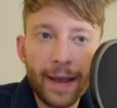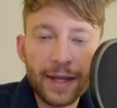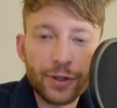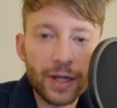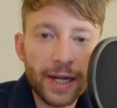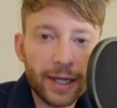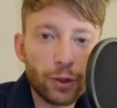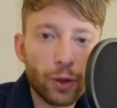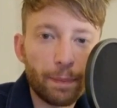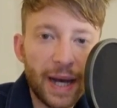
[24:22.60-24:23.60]
you're letting it
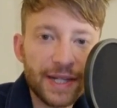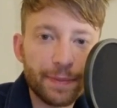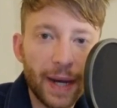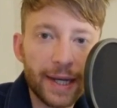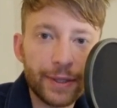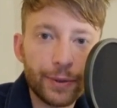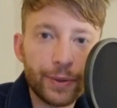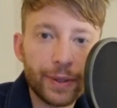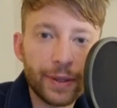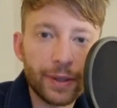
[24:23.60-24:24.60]
all pass by you.
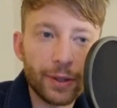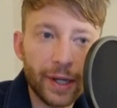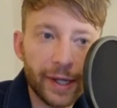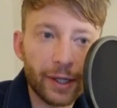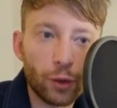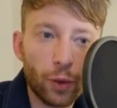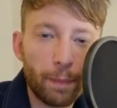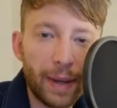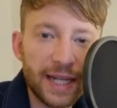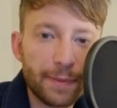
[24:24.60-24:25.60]
You're letting it all
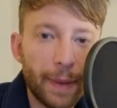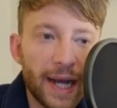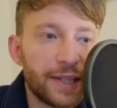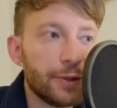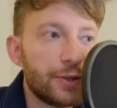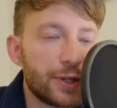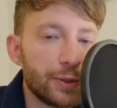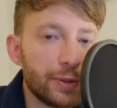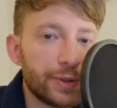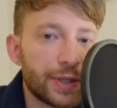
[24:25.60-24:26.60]
pass by and you
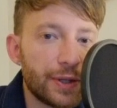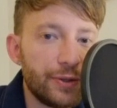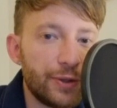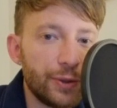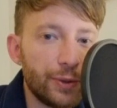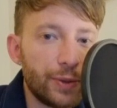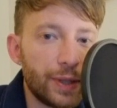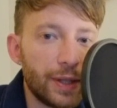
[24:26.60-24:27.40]
choose to